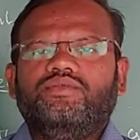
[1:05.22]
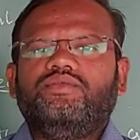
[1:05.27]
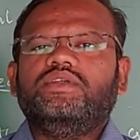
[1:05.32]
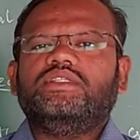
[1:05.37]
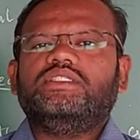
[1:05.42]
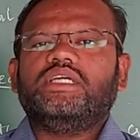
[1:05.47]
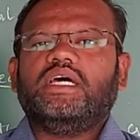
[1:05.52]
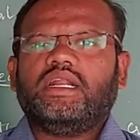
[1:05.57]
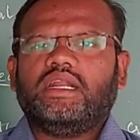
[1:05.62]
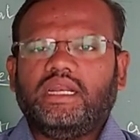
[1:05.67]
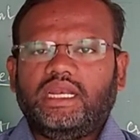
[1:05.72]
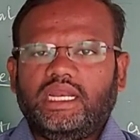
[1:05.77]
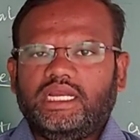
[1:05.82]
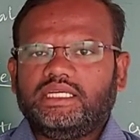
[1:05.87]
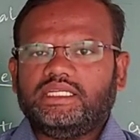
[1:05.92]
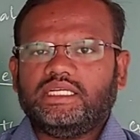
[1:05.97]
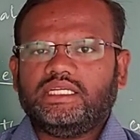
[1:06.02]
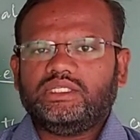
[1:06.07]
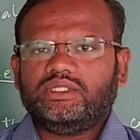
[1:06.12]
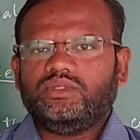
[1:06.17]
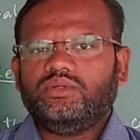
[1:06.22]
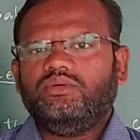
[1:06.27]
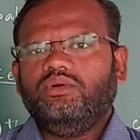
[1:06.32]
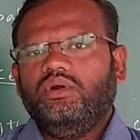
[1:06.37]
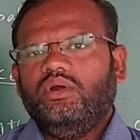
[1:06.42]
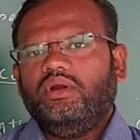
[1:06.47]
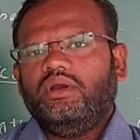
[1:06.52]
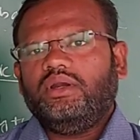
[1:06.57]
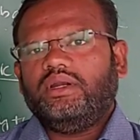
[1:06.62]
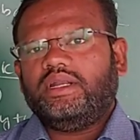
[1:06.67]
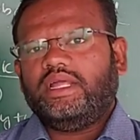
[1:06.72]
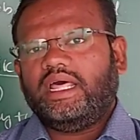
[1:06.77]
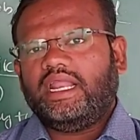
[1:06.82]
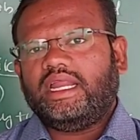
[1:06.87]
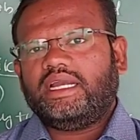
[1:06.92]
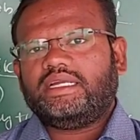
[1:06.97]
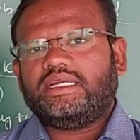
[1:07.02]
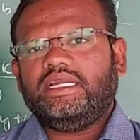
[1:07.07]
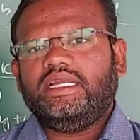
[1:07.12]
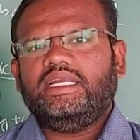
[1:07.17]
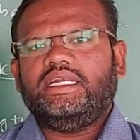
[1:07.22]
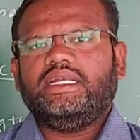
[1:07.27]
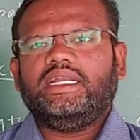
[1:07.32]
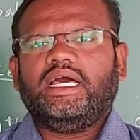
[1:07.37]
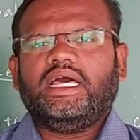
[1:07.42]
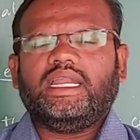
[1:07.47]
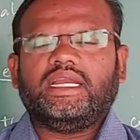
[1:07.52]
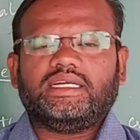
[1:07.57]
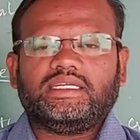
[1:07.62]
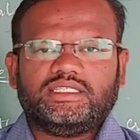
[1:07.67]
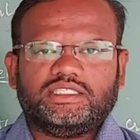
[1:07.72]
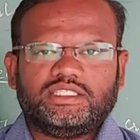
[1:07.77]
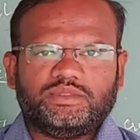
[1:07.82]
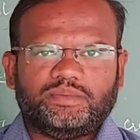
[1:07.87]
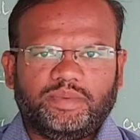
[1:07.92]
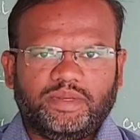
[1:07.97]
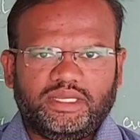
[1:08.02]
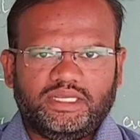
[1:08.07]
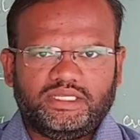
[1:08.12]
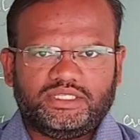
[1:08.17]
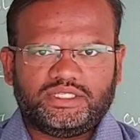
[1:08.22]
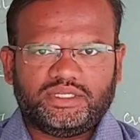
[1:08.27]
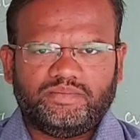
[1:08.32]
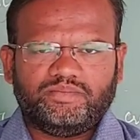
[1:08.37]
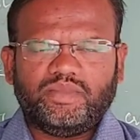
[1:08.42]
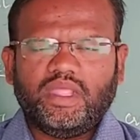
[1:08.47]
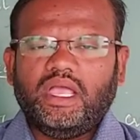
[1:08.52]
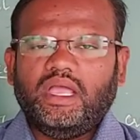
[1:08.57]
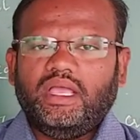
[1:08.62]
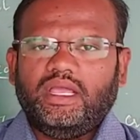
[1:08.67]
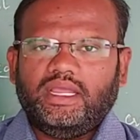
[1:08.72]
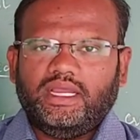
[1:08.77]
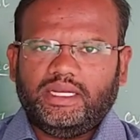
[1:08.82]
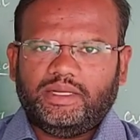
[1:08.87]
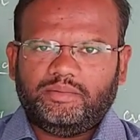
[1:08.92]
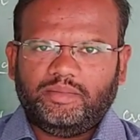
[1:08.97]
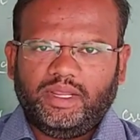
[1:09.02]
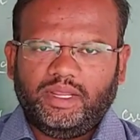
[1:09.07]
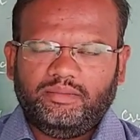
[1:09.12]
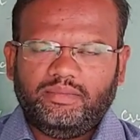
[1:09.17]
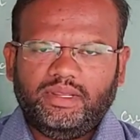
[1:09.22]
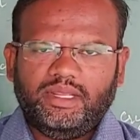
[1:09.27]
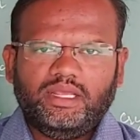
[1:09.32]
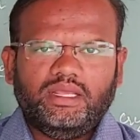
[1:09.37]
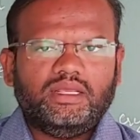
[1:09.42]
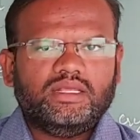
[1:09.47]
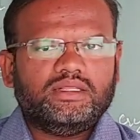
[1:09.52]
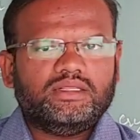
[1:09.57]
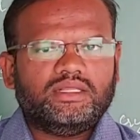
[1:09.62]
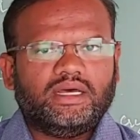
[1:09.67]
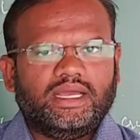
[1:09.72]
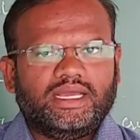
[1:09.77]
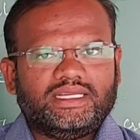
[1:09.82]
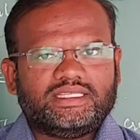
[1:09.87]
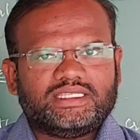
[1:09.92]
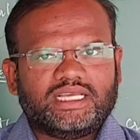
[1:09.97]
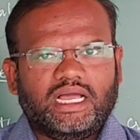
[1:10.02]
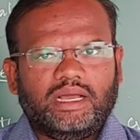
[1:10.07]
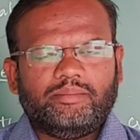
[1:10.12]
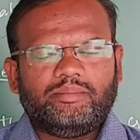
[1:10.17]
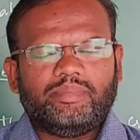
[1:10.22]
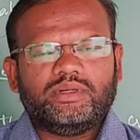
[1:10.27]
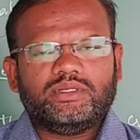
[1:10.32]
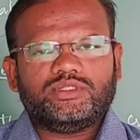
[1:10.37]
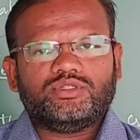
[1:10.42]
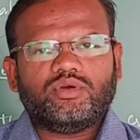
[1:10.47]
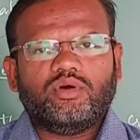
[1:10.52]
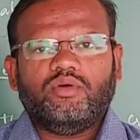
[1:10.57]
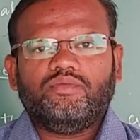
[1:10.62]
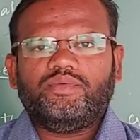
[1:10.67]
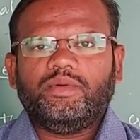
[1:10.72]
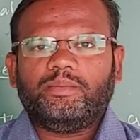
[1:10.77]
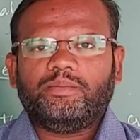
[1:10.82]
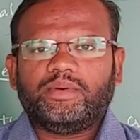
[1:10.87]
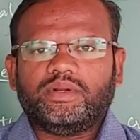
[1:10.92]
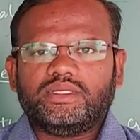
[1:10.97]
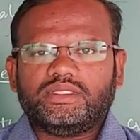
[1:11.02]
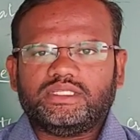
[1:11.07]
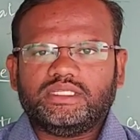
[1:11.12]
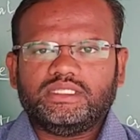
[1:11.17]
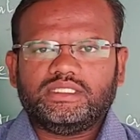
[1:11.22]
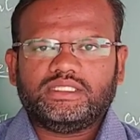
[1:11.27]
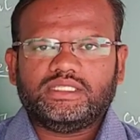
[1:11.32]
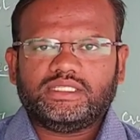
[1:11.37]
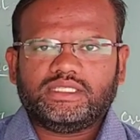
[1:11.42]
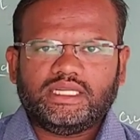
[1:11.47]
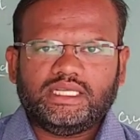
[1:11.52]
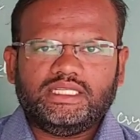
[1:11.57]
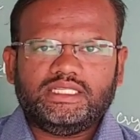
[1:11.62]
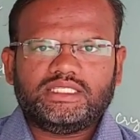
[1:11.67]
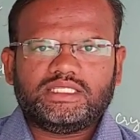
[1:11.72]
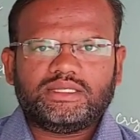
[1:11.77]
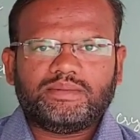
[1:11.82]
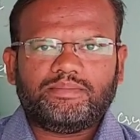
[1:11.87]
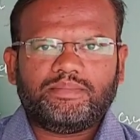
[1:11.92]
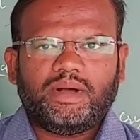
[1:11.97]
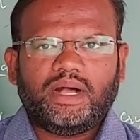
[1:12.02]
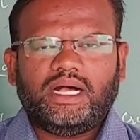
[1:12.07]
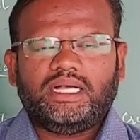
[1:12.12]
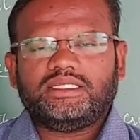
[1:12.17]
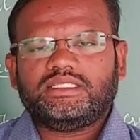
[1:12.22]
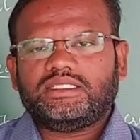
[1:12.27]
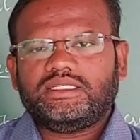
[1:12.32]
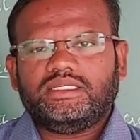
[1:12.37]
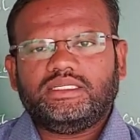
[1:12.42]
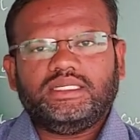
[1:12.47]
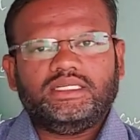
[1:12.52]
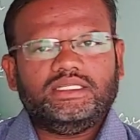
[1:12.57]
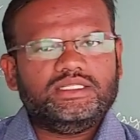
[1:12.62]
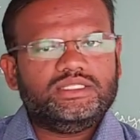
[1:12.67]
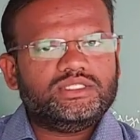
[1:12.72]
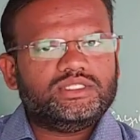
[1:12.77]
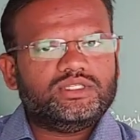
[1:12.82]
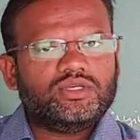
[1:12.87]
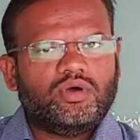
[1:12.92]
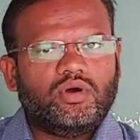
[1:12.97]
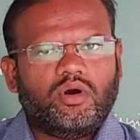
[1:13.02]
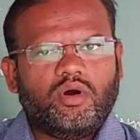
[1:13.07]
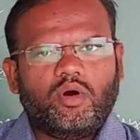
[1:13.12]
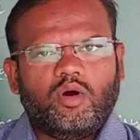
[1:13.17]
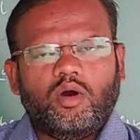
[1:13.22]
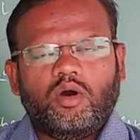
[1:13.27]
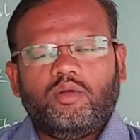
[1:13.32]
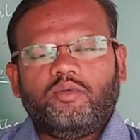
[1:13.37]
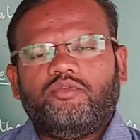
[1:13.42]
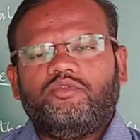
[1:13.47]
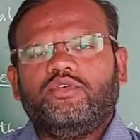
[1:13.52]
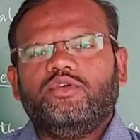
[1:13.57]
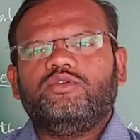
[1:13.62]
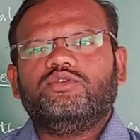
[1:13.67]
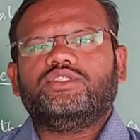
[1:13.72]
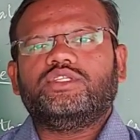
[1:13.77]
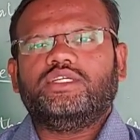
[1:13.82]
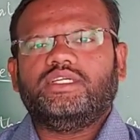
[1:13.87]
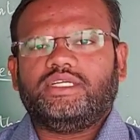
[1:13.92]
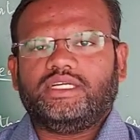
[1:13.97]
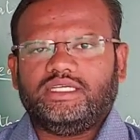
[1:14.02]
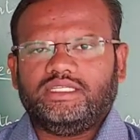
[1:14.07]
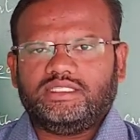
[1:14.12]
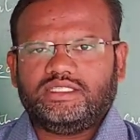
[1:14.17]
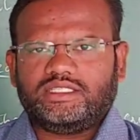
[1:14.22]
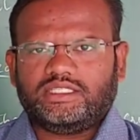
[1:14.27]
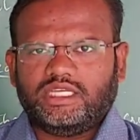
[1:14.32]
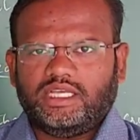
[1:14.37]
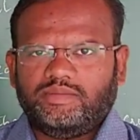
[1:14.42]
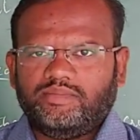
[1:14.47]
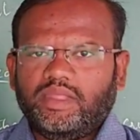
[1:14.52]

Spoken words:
which are related to direct indirect speech. It may be the examples of a present tense, past tense or future tense.